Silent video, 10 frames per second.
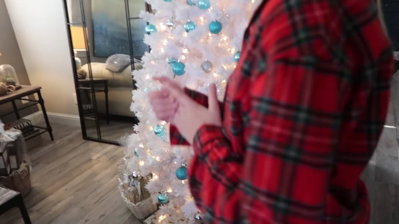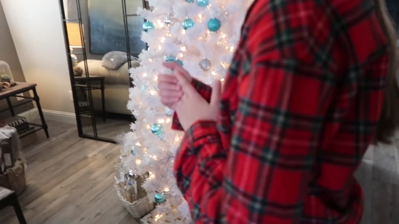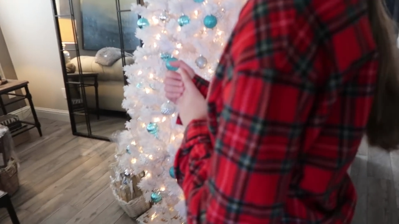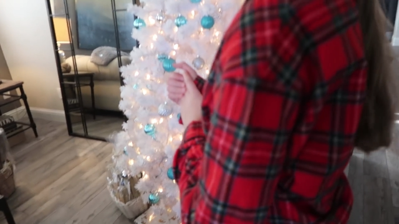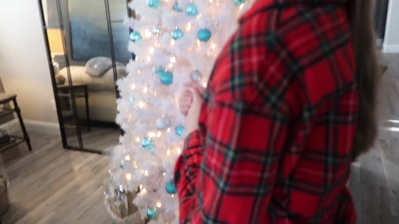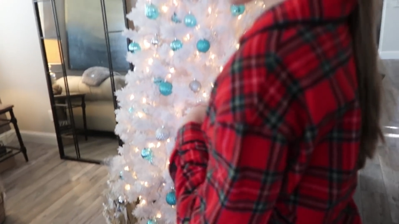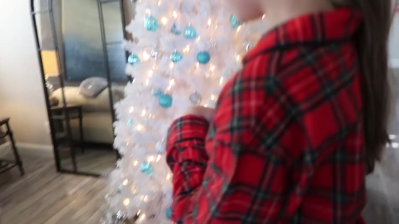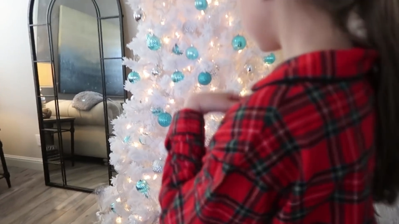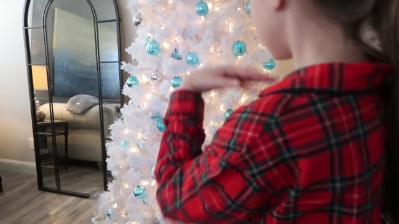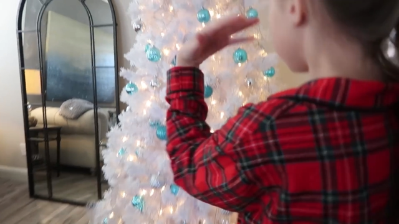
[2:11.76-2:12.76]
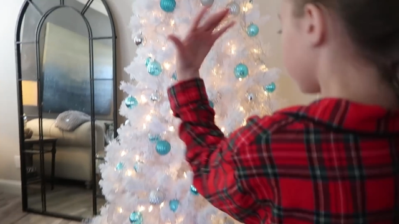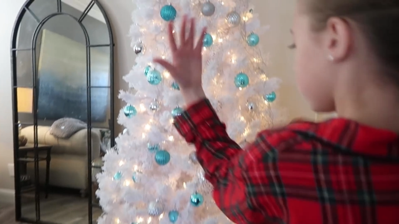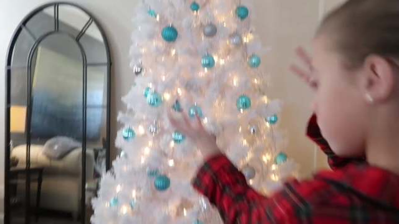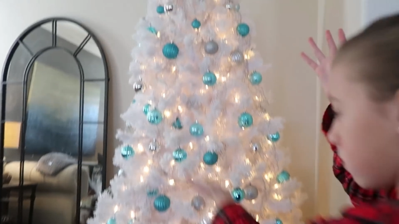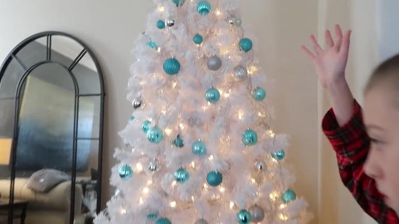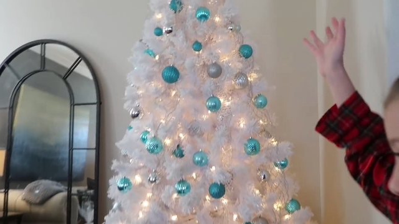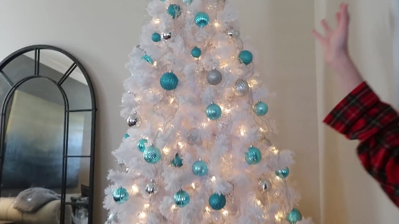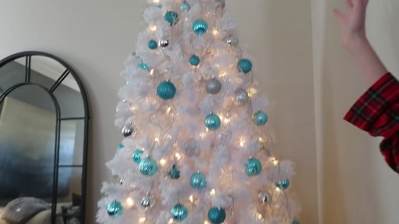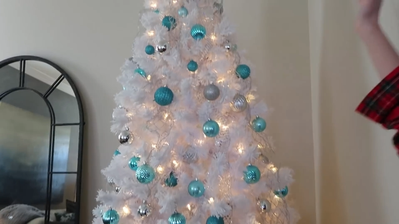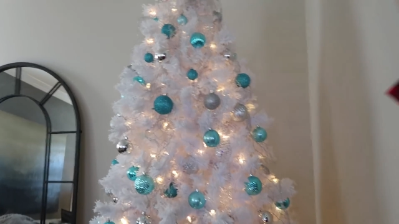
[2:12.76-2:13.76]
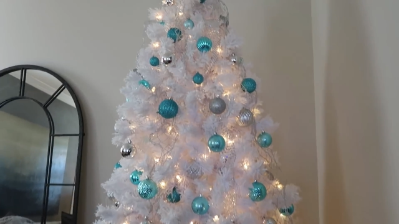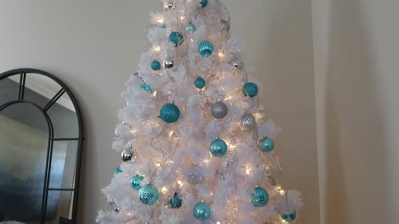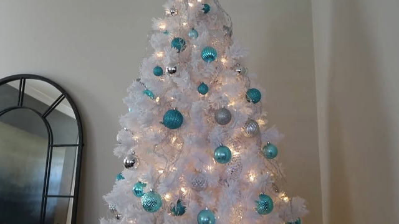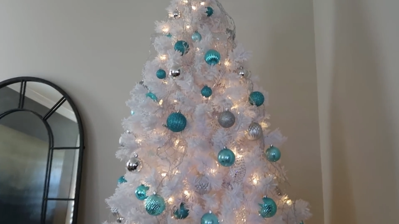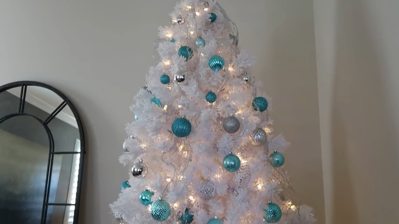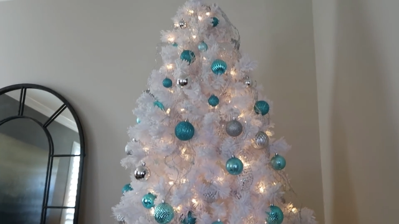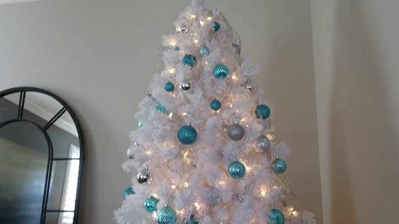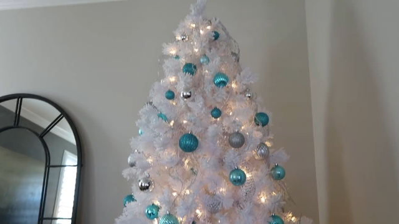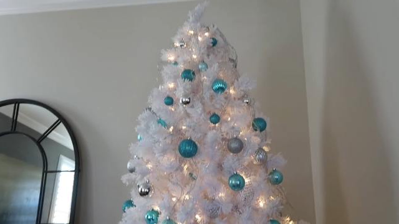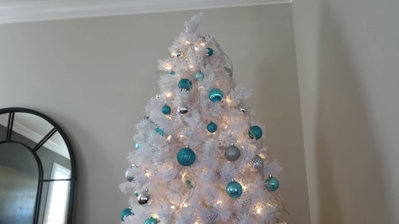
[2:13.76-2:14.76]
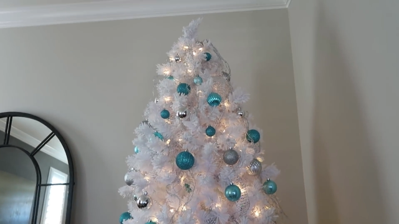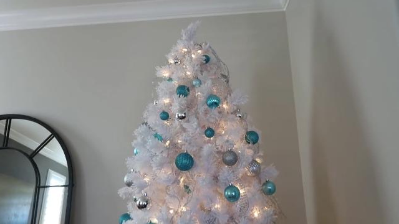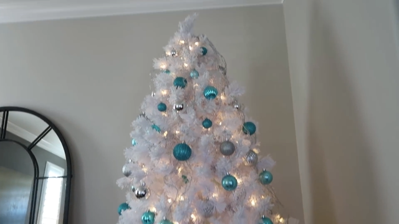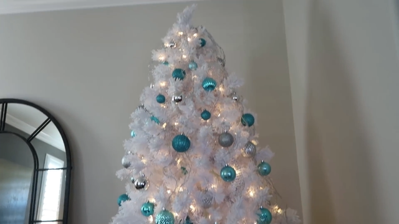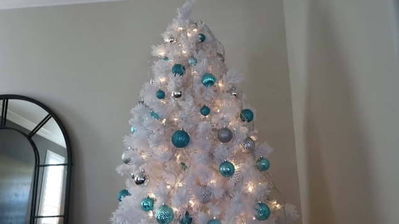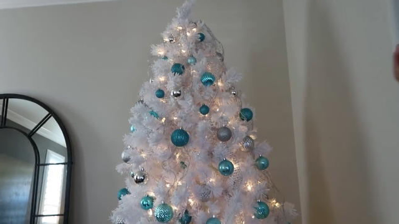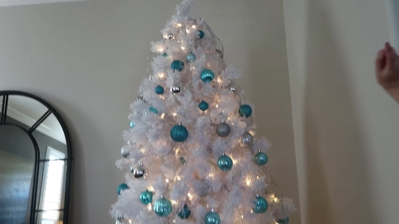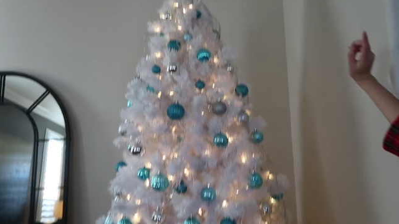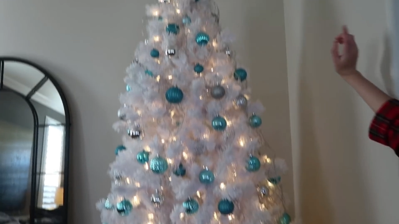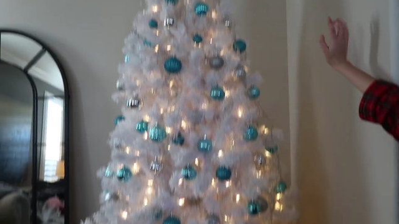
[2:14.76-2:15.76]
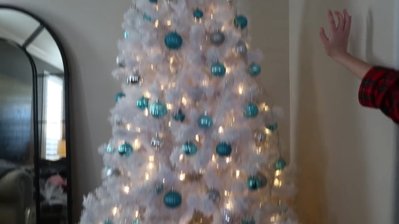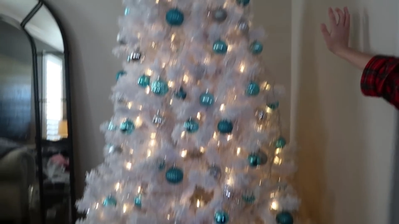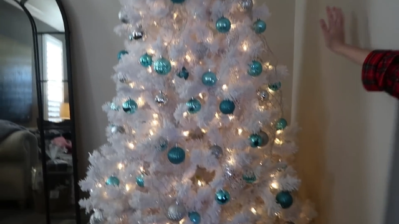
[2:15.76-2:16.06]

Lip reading: No face is visible, so there are no lips to read.